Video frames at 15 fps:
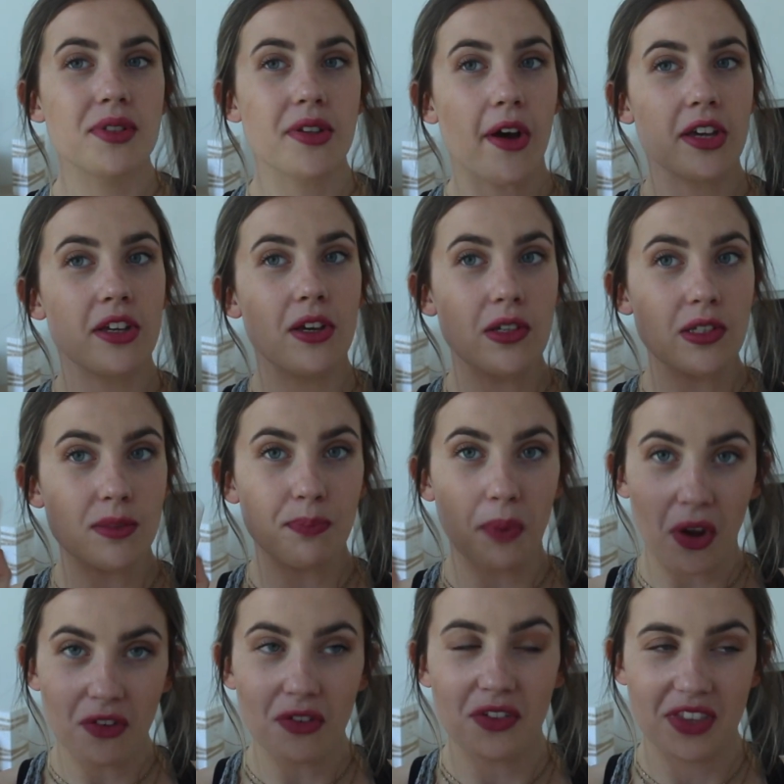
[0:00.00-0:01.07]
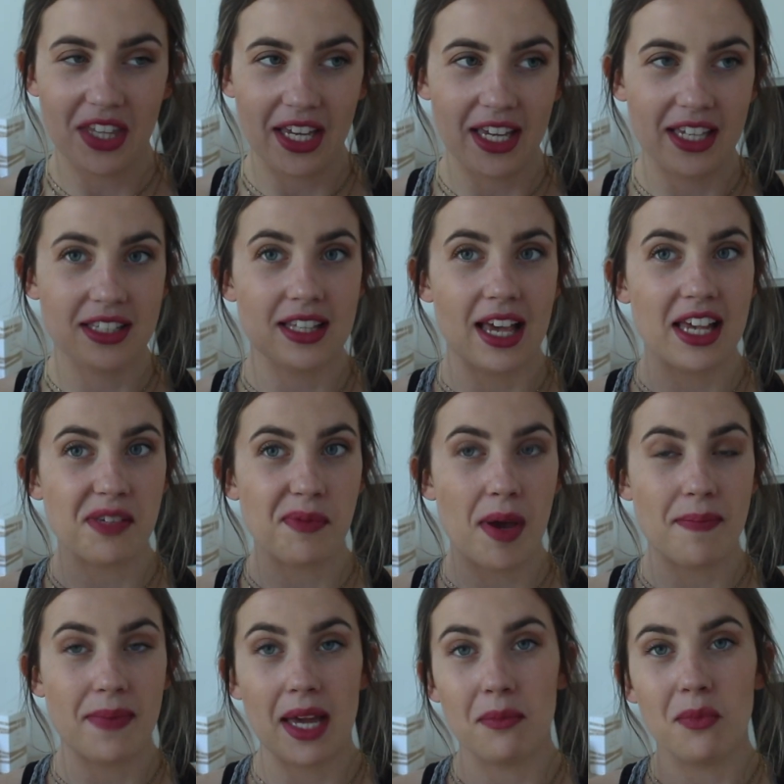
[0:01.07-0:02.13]
So I use both of these as my
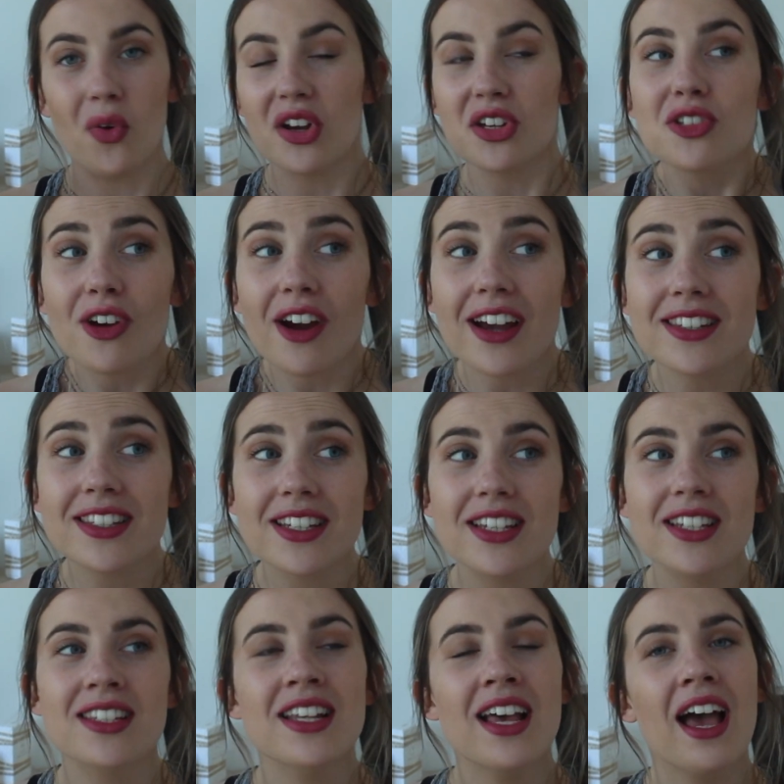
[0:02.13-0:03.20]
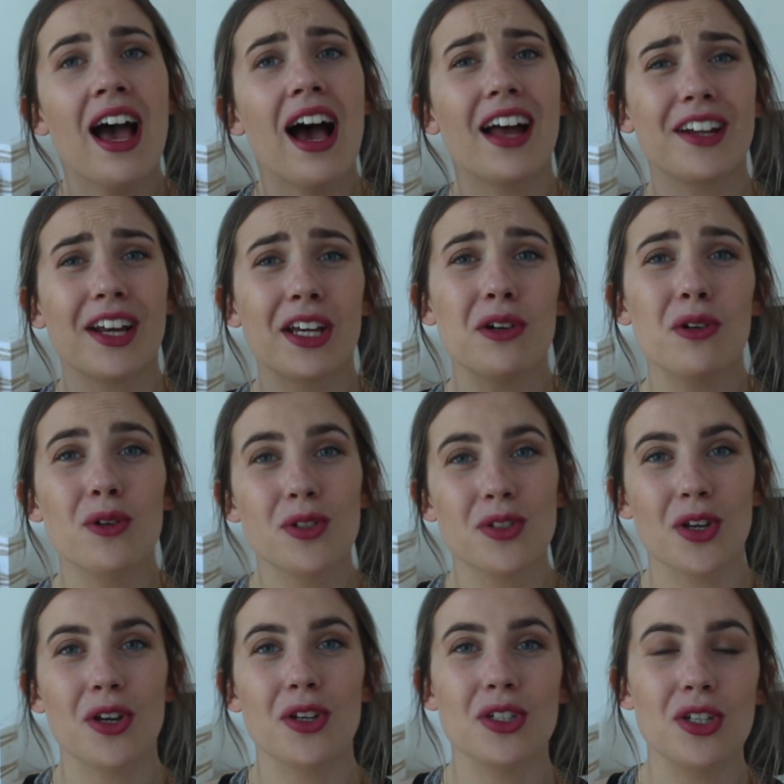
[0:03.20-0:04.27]
main moisturisers, and I
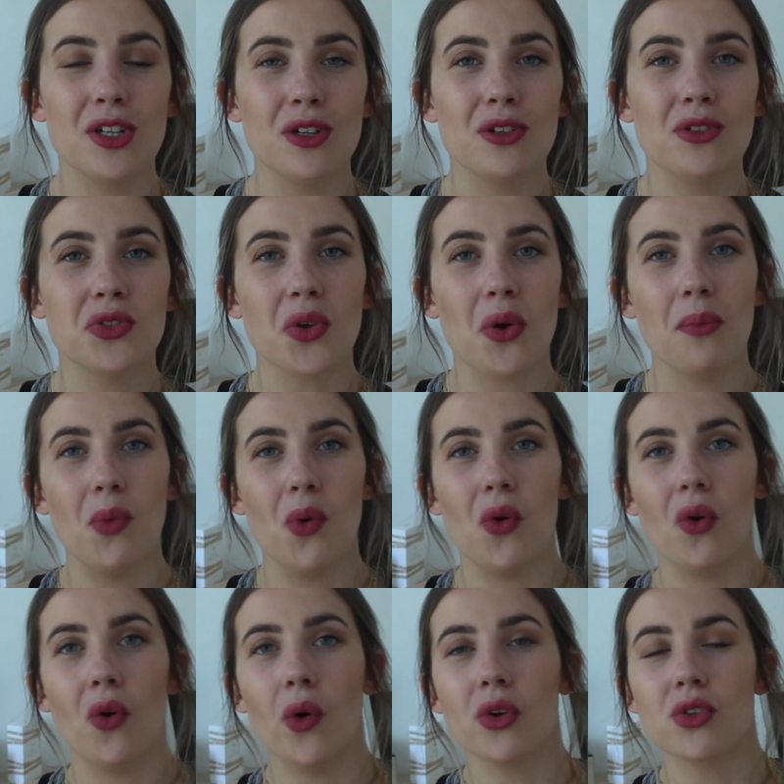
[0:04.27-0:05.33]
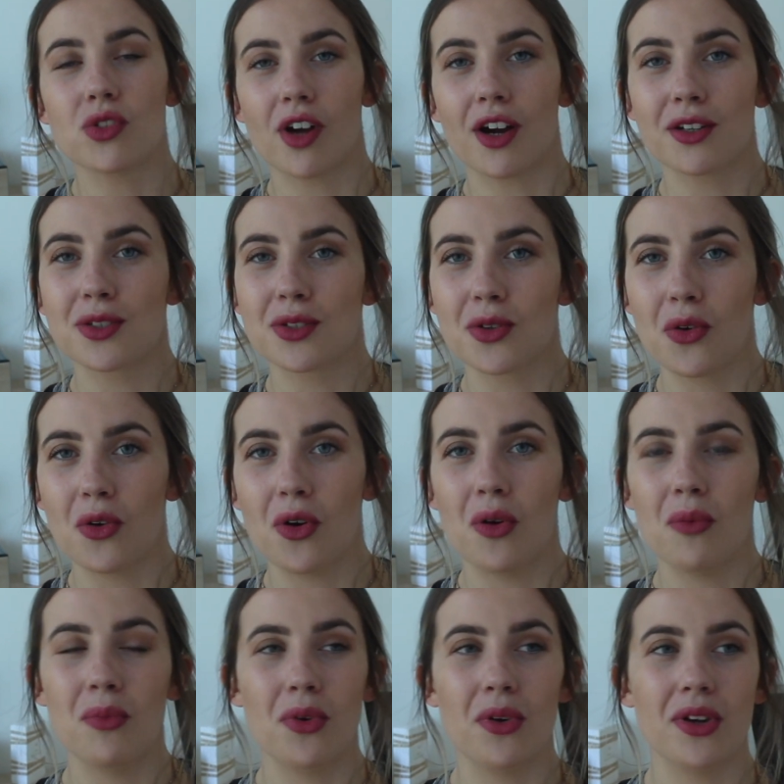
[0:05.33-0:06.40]
also use more
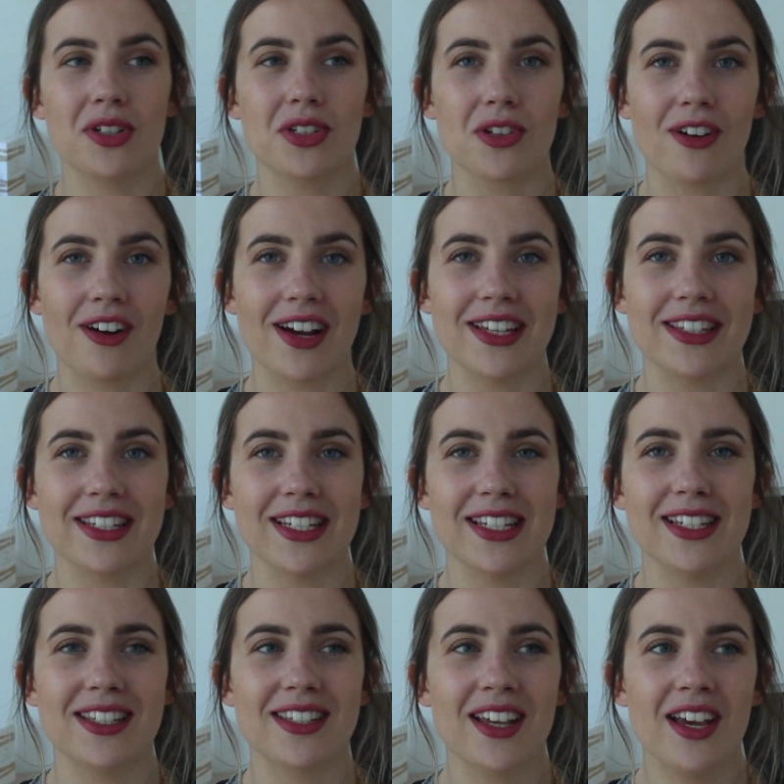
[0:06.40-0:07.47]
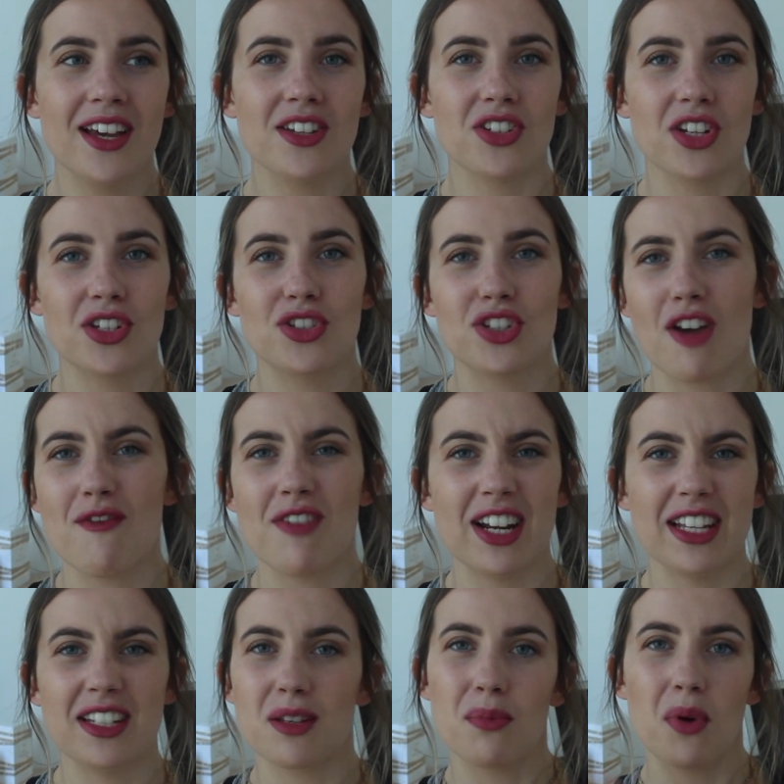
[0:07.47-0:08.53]
drugstore moisturisers just
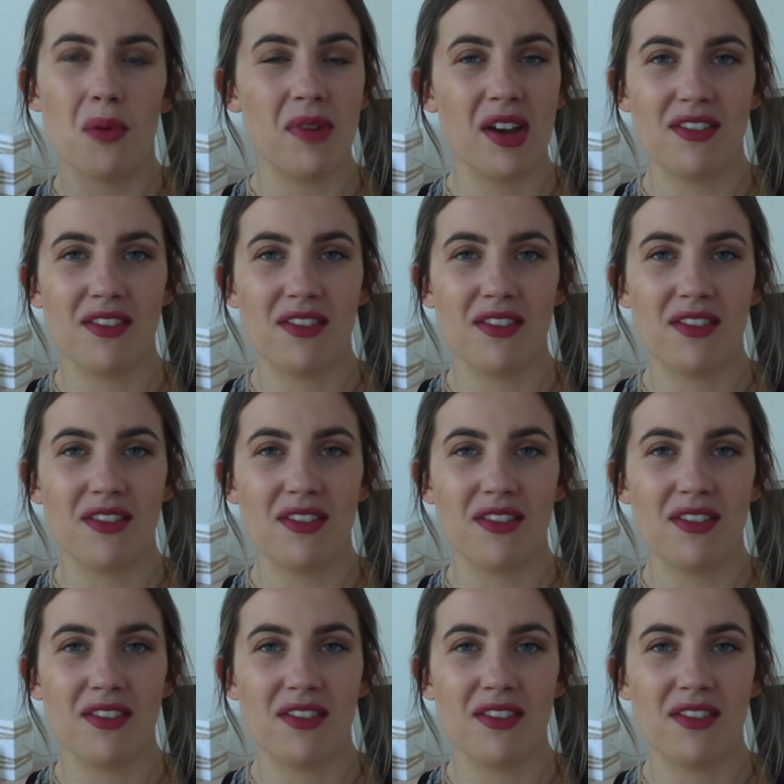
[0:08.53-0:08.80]
generally to put on my